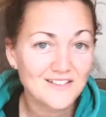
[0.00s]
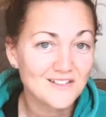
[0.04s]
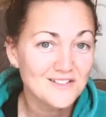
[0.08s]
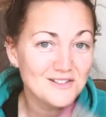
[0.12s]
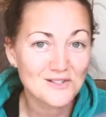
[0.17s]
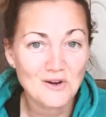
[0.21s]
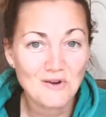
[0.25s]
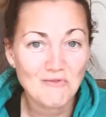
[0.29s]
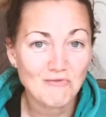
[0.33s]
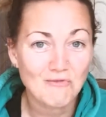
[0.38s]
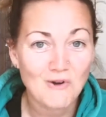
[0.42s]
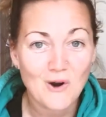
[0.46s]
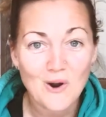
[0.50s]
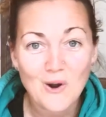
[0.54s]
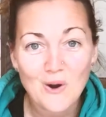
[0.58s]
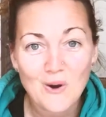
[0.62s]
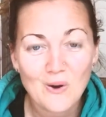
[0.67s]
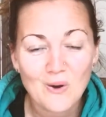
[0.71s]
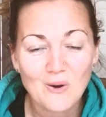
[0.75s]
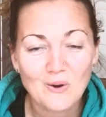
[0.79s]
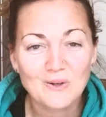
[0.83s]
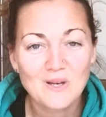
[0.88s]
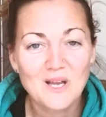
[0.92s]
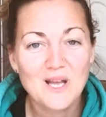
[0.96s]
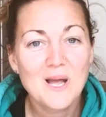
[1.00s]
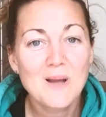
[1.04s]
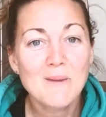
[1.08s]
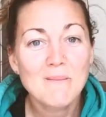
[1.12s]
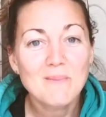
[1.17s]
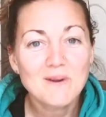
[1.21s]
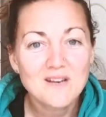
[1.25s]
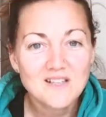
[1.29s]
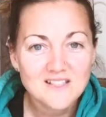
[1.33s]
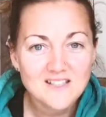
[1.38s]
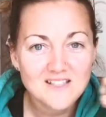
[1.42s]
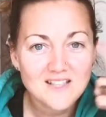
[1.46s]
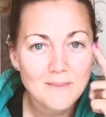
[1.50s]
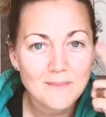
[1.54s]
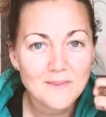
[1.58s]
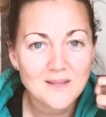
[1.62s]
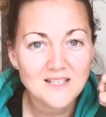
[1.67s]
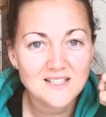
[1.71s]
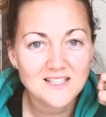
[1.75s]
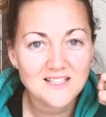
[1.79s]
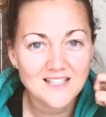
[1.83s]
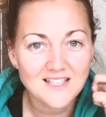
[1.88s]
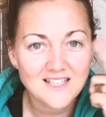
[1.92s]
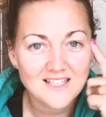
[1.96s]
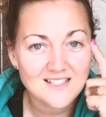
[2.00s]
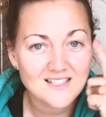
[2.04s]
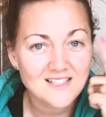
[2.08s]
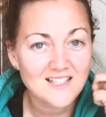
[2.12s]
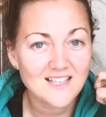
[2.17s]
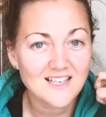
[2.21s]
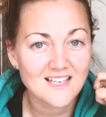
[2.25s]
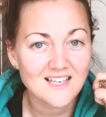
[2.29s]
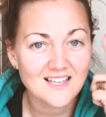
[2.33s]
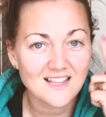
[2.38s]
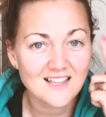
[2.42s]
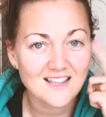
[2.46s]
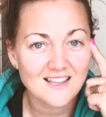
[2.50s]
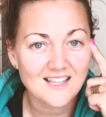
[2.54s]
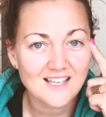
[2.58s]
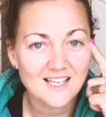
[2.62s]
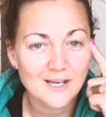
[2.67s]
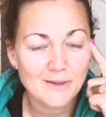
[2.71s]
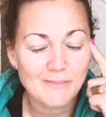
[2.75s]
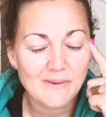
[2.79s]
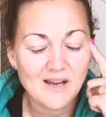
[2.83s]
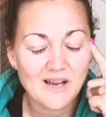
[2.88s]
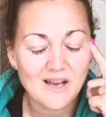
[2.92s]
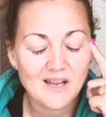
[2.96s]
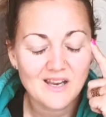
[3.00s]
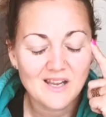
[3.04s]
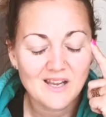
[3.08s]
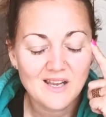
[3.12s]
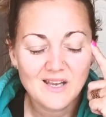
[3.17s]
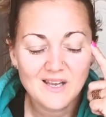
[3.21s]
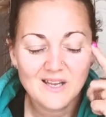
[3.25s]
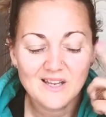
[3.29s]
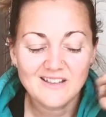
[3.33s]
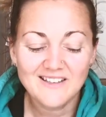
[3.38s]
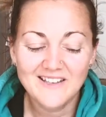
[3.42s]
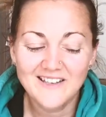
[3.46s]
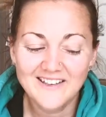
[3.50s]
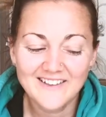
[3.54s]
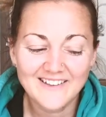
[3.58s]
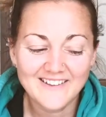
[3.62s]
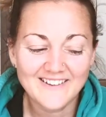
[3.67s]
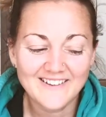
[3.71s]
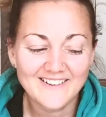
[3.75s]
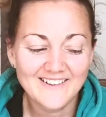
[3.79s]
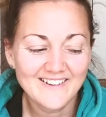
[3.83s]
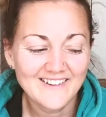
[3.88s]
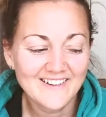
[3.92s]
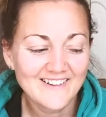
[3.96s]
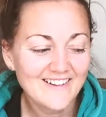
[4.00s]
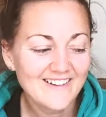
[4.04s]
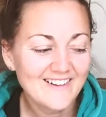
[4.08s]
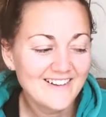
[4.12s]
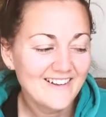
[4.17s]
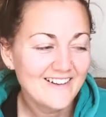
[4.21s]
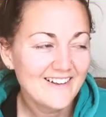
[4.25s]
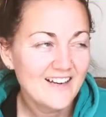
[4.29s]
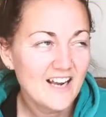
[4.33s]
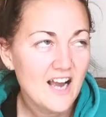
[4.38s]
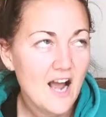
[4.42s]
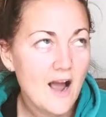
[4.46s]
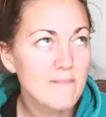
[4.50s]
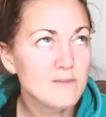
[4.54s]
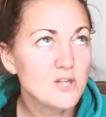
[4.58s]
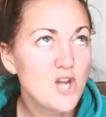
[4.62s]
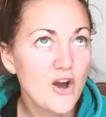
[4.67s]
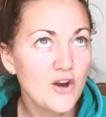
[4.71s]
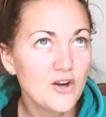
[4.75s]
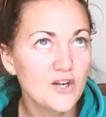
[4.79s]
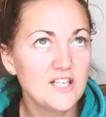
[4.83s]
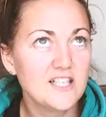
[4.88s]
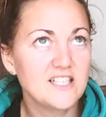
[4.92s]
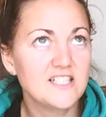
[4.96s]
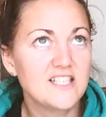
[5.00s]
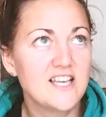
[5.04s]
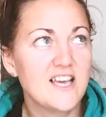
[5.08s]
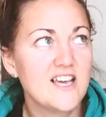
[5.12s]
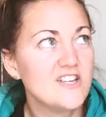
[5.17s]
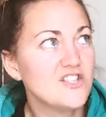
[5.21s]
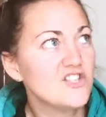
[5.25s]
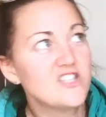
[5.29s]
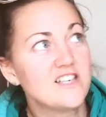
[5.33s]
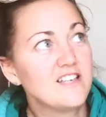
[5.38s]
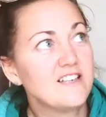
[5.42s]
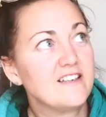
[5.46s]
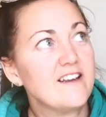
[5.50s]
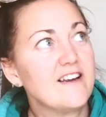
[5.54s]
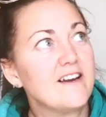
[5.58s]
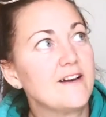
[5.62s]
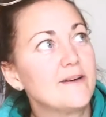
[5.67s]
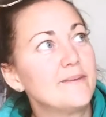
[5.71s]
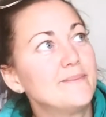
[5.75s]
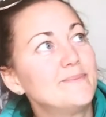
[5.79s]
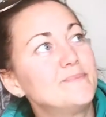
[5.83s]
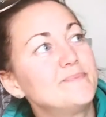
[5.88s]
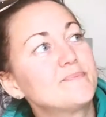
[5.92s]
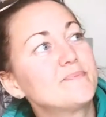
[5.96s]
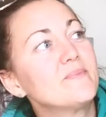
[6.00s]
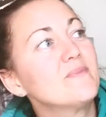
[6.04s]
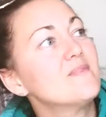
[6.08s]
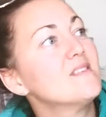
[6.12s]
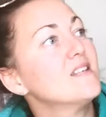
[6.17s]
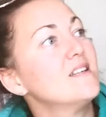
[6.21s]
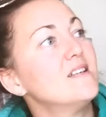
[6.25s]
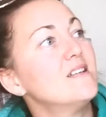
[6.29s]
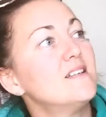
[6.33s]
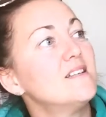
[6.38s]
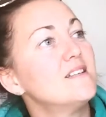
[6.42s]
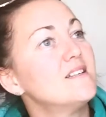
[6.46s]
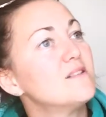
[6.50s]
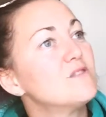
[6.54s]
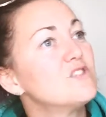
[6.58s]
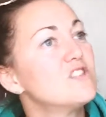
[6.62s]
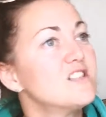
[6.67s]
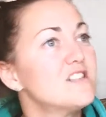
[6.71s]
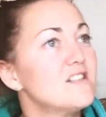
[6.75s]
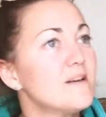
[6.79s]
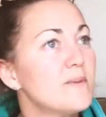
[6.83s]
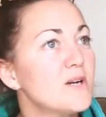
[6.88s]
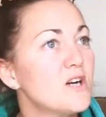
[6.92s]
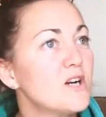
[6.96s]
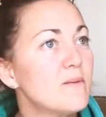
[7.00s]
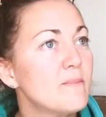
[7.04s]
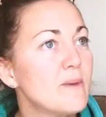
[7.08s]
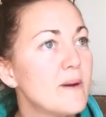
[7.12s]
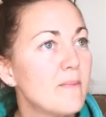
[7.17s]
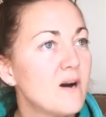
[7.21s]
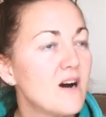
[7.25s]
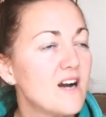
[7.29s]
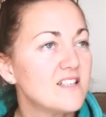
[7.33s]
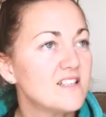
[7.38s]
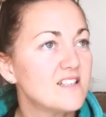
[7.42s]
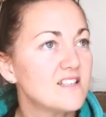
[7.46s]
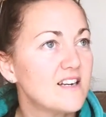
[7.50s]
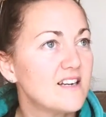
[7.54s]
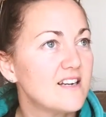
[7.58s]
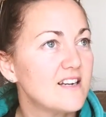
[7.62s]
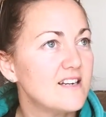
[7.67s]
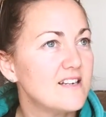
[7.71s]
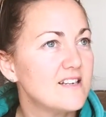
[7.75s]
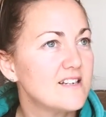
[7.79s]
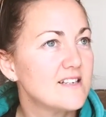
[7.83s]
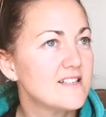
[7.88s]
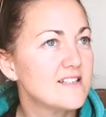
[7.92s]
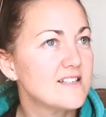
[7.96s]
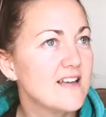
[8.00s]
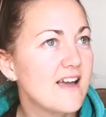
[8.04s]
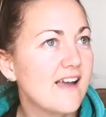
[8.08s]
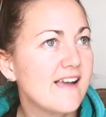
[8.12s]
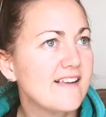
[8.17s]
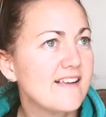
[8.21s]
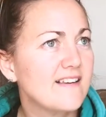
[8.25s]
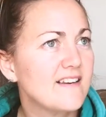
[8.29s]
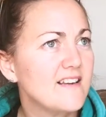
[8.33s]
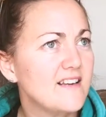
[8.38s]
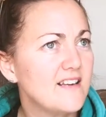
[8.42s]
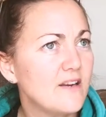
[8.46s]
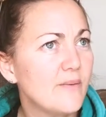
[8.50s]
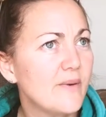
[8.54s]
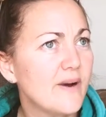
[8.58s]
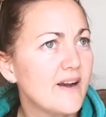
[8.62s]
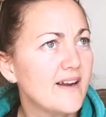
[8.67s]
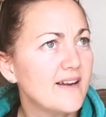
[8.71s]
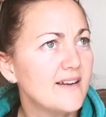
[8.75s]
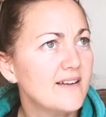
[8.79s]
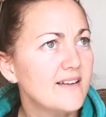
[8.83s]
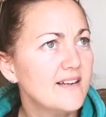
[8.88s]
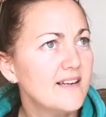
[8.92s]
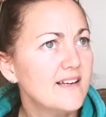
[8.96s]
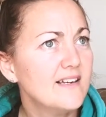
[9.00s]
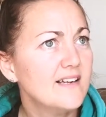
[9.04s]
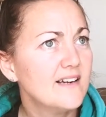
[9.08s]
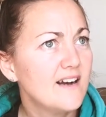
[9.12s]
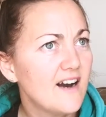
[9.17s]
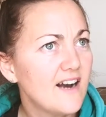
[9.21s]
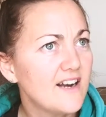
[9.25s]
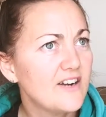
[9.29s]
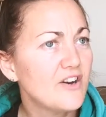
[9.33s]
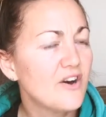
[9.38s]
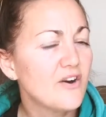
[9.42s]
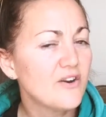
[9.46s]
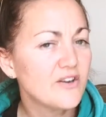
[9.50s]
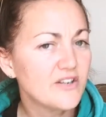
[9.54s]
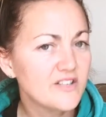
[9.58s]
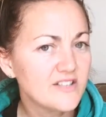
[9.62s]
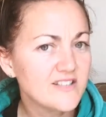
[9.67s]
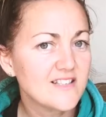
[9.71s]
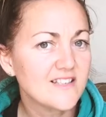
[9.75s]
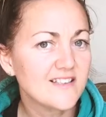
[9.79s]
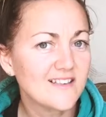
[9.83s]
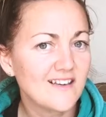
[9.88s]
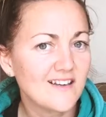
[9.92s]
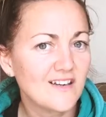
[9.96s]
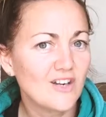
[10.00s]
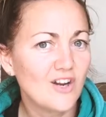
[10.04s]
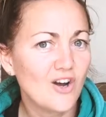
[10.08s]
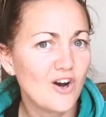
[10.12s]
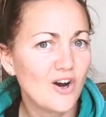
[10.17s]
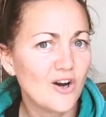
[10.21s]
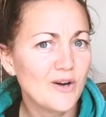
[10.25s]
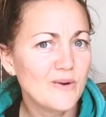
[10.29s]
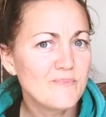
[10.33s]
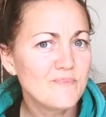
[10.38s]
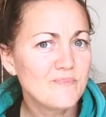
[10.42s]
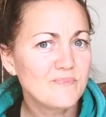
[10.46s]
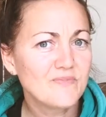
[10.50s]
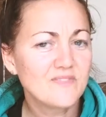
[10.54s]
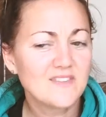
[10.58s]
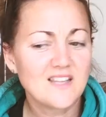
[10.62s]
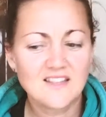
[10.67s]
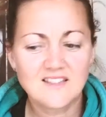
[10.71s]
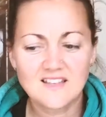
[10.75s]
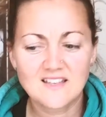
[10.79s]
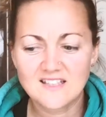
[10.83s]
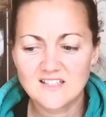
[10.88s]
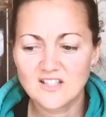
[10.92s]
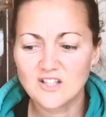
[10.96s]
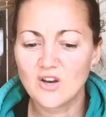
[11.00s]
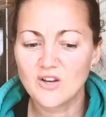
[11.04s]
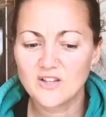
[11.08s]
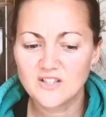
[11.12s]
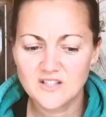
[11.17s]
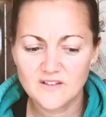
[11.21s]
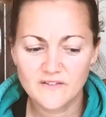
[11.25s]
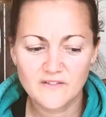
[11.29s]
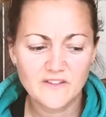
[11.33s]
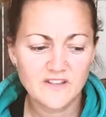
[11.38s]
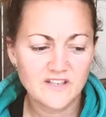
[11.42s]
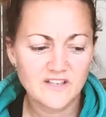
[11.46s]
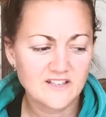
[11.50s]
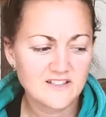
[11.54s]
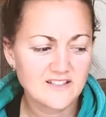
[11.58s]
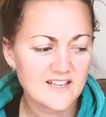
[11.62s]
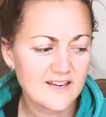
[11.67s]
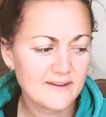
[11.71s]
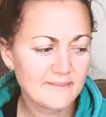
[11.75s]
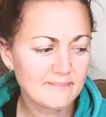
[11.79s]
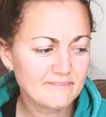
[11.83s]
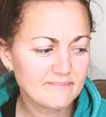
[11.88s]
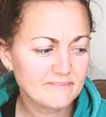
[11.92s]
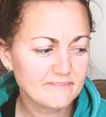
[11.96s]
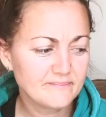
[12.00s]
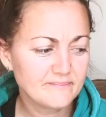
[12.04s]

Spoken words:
It's not wrong, but it's something to consider and think about. I'm totally tangenting now. It's just something on my mind and I needed to say it anyway. I noticed it a lot, that there's lots of things that...